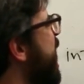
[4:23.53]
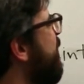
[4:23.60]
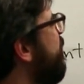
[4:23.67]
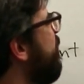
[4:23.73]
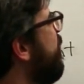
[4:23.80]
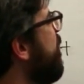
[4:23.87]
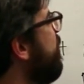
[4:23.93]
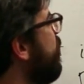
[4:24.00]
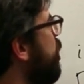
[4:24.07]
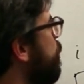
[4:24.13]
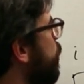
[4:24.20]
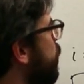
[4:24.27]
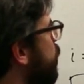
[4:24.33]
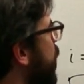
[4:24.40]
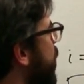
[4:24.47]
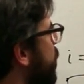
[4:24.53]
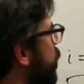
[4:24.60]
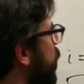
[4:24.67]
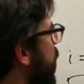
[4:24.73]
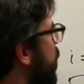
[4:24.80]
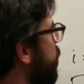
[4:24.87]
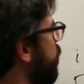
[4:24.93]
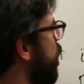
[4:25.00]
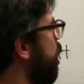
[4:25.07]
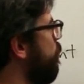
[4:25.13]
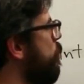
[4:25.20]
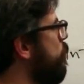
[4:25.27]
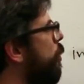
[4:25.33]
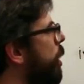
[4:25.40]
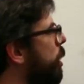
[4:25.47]
a 50% chance of
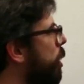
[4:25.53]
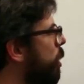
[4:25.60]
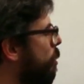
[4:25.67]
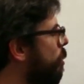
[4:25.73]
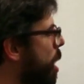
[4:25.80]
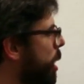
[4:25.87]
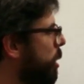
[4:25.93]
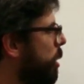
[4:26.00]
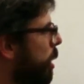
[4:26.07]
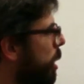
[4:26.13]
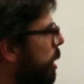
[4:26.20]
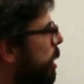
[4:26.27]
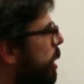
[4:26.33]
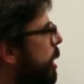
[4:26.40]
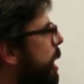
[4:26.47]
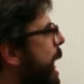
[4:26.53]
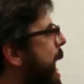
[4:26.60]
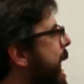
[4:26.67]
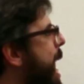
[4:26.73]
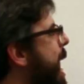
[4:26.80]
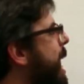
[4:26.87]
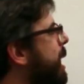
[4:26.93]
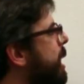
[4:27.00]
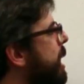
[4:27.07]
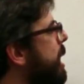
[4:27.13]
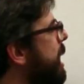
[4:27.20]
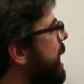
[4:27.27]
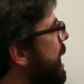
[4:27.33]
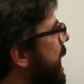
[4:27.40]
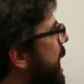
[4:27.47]
moving to the right? And
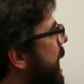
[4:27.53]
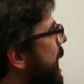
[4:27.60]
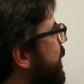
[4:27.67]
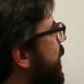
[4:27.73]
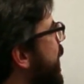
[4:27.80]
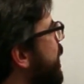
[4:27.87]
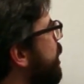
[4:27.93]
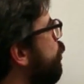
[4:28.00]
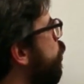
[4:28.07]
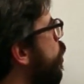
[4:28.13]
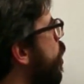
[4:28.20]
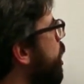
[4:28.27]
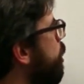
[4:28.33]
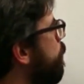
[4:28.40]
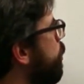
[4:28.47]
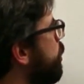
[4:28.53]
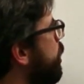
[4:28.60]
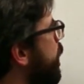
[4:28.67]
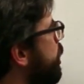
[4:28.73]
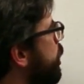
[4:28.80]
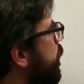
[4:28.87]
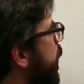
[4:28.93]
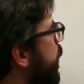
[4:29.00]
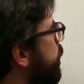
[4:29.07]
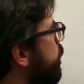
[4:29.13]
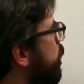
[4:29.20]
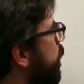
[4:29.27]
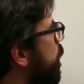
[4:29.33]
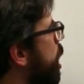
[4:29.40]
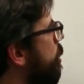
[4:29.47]
it has a 20%
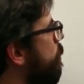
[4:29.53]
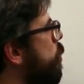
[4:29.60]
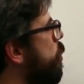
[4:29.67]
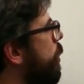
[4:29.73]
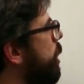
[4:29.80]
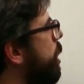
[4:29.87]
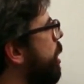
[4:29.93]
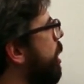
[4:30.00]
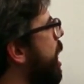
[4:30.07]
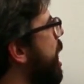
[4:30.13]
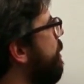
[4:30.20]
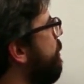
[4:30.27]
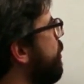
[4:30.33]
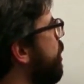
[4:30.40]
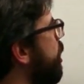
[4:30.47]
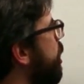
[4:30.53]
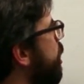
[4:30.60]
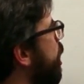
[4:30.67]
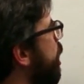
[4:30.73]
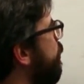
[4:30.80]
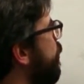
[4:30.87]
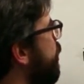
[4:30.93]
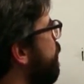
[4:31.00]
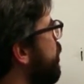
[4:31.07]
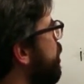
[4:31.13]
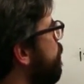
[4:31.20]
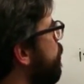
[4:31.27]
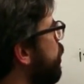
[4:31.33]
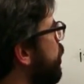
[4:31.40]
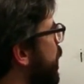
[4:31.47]
chance of moving to the left, a
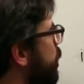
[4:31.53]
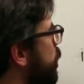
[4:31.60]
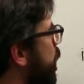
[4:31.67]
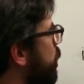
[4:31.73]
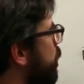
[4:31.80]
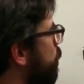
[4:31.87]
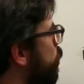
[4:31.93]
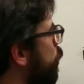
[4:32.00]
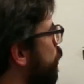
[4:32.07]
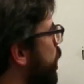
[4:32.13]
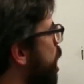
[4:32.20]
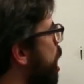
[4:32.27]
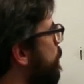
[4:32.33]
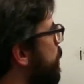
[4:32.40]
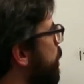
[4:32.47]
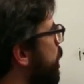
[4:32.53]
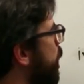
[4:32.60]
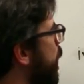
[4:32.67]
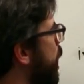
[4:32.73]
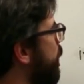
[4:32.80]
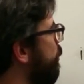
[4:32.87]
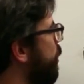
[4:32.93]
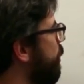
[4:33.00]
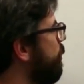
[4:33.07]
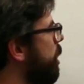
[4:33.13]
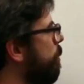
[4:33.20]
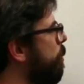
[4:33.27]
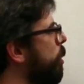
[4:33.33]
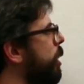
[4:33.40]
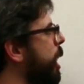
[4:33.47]
15% chance of moving up, and a
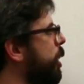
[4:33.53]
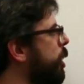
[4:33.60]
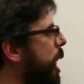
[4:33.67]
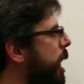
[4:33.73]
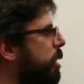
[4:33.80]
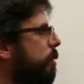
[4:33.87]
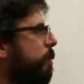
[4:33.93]
15% chance